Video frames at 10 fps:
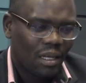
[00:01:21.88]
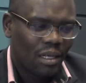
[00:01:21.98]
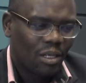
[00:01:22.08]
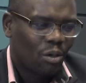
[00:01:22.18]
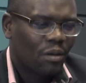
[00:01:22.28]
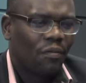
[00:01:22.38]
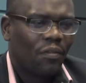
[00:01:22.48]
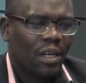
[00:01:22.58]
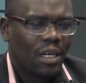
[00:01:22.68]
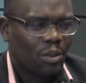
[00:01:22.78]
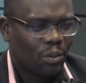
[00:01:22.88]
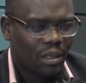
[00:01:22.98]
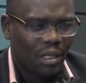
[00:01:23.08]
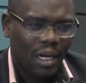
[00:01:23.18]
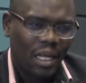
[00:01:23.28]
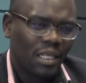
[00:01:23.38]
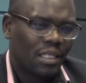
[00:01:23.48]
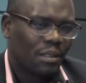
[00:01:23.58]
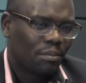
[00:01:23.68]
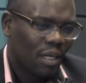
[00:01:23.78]
not filled with
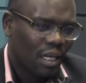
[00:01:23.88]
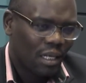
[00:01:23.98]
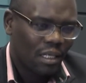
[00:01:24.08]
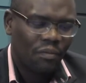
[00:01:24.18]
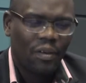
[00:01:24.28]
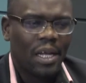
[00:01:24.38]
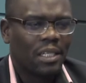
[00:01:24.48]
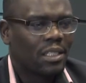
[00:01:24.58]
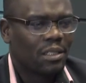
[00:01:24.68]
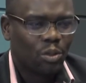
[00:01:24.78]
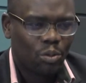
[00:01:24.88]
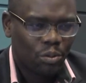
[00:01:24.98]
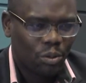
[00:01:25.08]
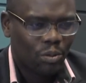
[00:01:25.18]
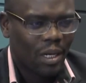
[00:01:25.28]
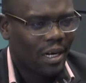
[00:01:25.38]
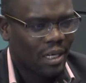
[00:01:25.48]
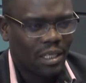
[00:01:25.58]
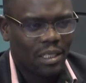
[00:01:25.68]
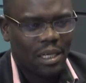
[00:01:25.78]
great events to
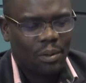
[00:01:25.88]
narrate.